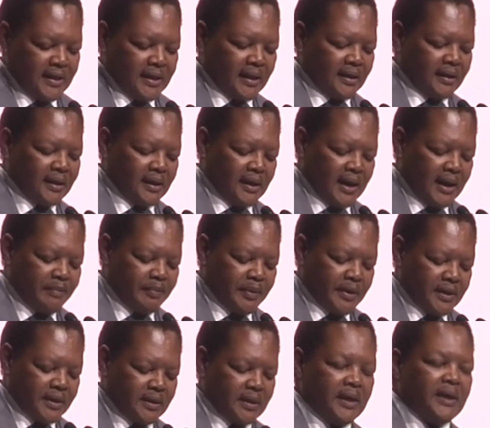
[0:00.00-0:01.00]
that they
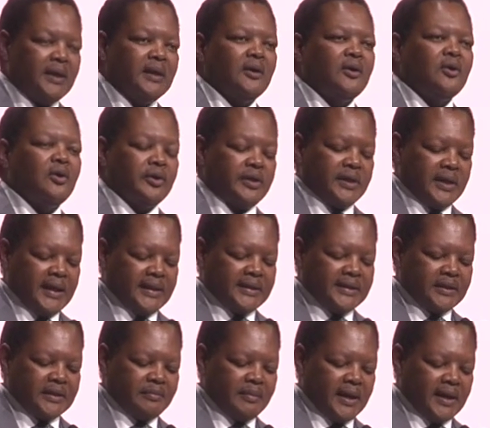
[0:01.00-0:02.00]
happen in a
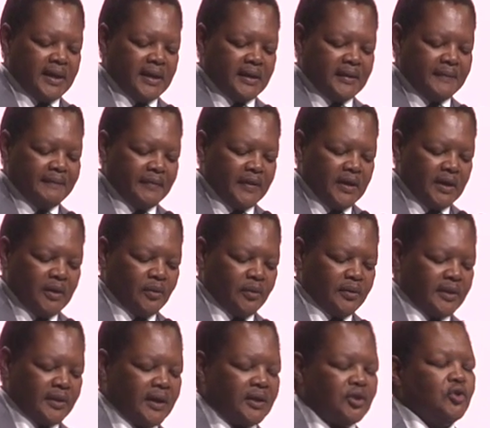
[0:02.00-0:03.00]
coordinated manner
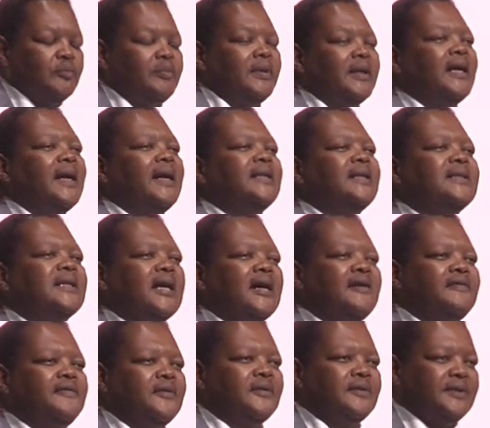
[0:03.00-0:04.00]
without duplicating
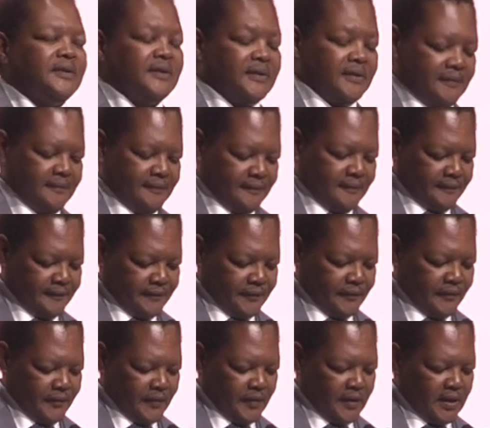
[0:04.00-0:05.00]
efforts.
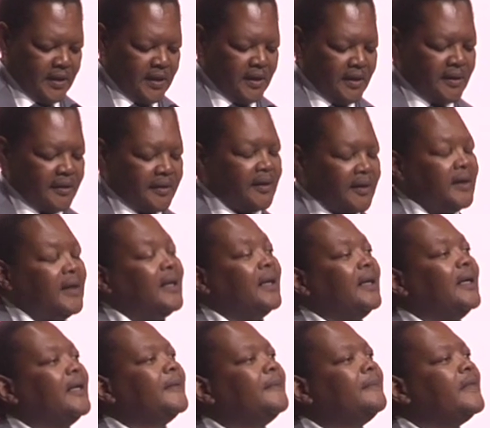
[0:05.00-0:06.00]

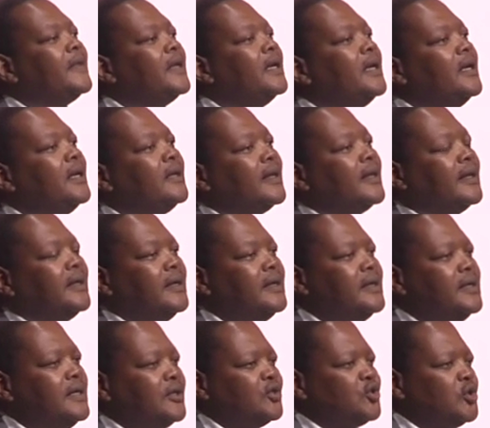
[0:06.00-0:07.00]
Thirdly, that there
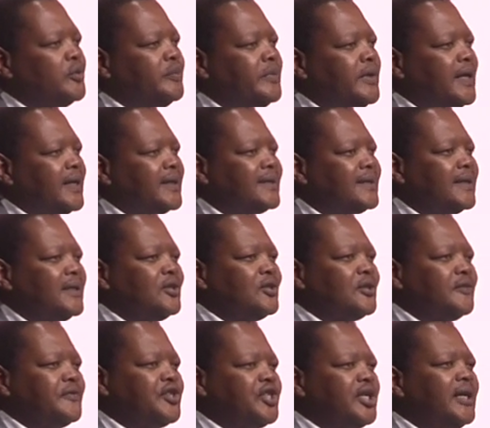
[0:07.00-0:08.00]
needs to be a
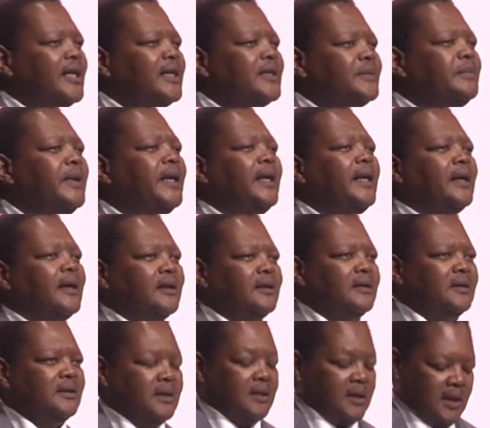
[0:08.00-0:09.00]
sense of shared
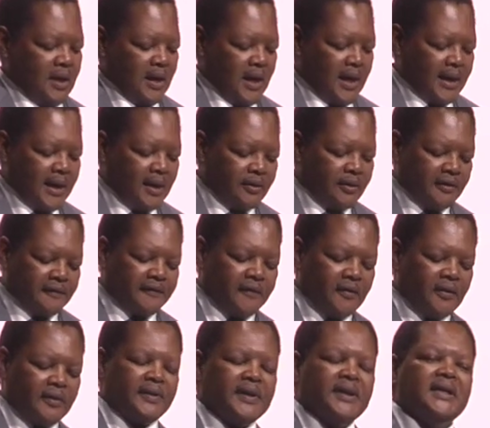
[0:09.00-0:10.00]
meaning around the
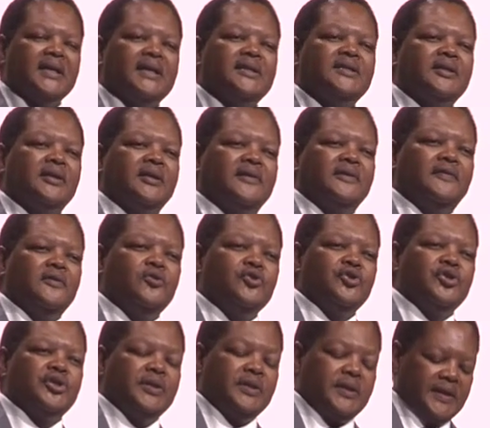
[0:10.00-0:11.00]
4th Industrial
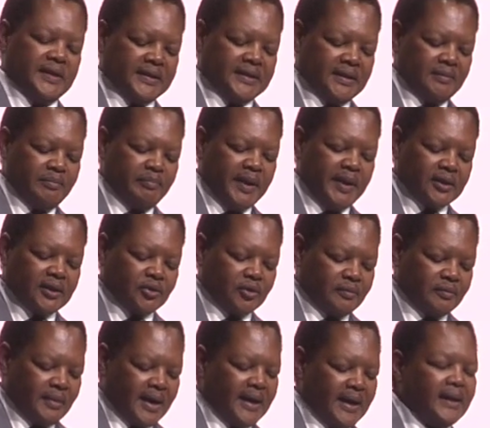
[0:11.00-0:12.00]
Revolution, its impact
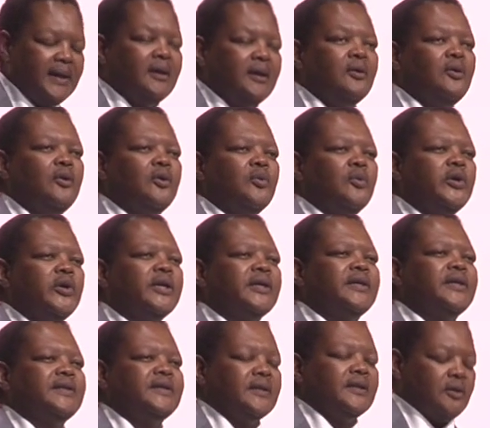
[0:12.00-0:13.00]
on mining, on
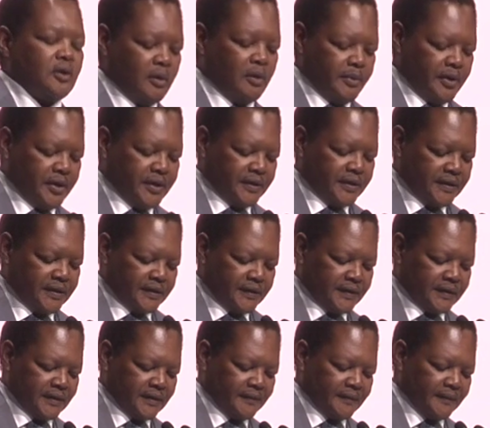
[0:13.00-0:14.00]
workers and
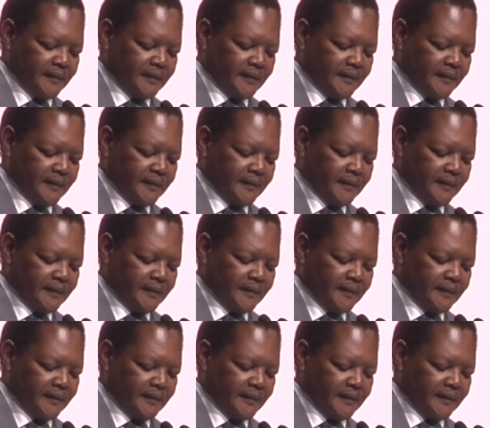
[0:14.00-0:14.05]
communities.